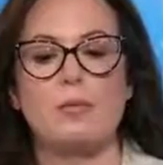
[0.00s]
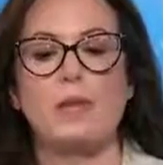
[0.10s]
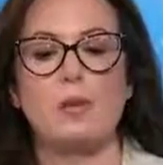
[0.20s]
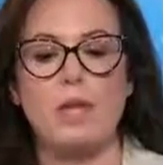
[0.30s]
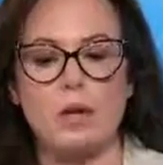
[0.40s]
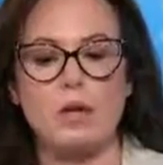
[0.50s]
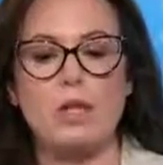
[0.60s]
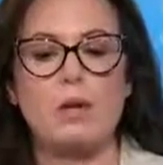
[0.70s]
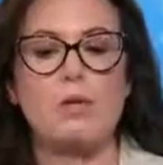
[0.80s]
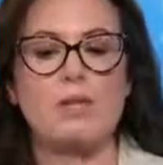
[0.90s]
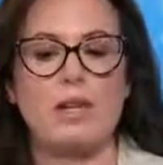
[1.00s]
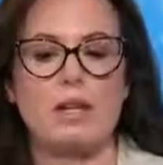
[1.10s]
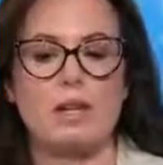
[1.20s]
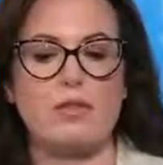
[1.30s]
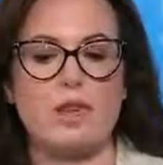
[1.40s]
We know that he was
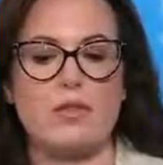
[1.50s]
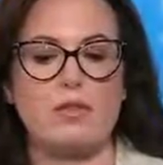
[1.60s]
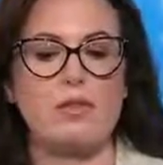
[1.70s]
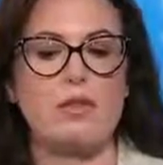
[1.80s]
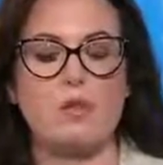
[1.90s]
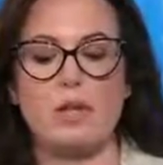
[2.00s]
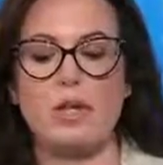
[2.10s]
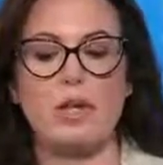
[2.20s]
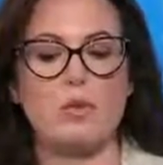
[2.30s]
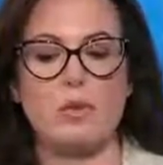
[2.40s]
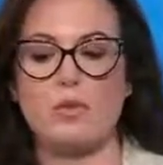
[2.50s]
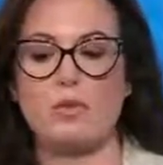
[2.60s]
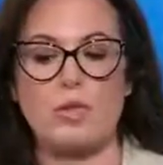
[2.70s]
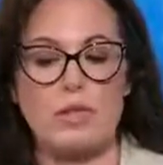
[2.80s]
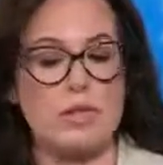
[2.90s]
telling advisors when he was
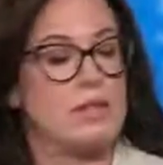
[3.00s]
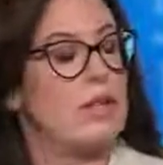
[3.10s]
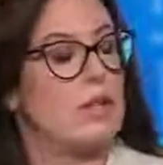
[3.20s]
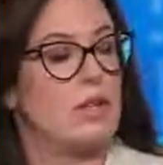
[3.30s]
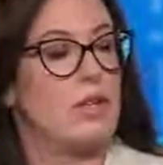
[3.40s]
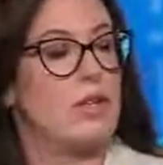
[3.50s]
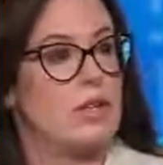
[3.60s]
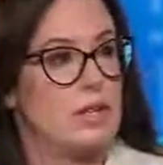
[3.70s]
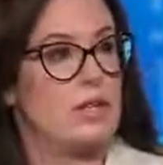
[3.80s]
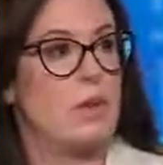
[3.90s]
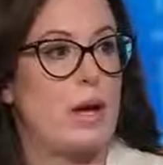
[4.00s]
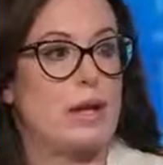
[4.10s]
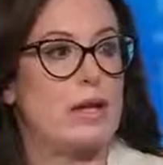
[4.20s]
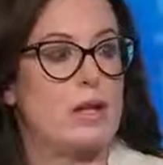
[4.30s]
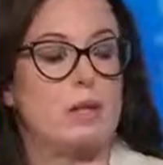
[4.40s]
resisting giving these things
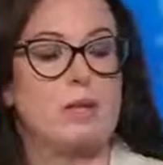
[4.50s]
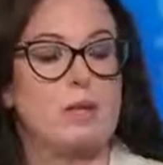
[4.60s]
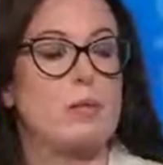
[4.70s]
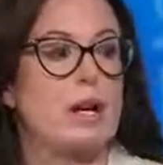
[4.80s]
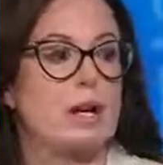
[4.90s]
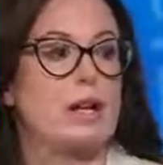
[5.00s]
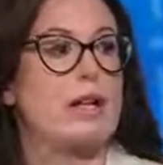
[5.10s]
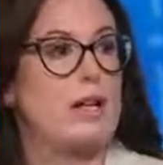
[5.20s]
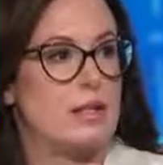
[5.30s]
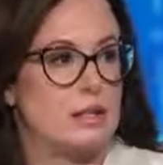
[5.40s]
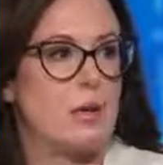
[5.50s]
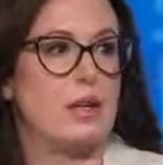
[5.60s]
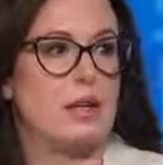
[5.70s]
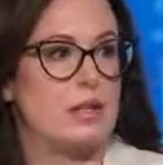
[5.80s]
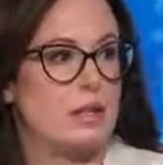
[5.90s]
back, they're mine, it's
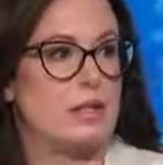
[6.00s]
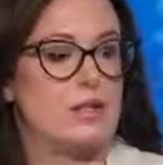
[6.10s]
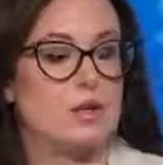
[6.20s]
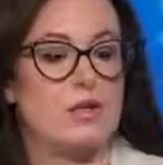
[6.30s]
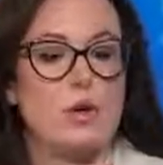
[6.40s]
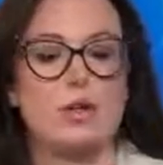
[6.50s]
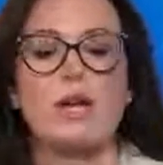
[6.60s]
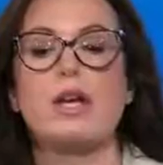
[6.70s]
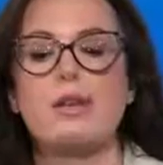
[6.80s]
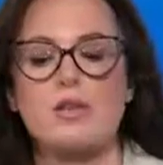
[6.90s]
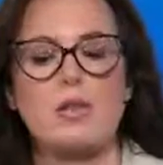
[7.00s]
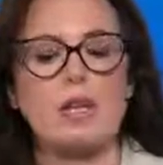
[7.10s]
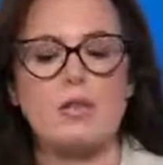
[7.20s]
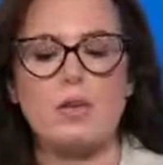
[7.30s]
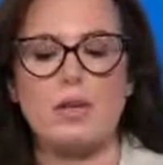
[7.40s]
mine, and so forth. So
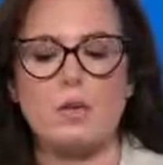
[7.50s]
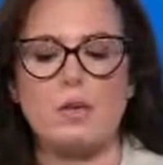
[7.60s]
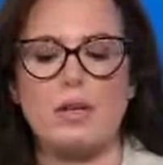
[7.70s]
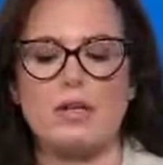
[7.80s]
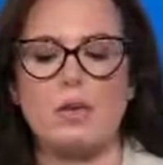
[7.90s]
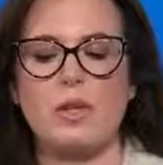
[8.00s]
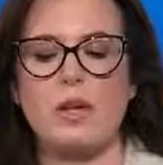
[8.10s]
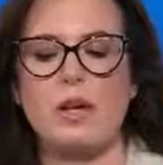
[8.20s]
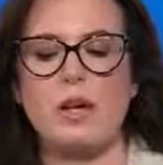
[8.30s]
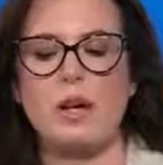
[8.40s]
that's always one possibility.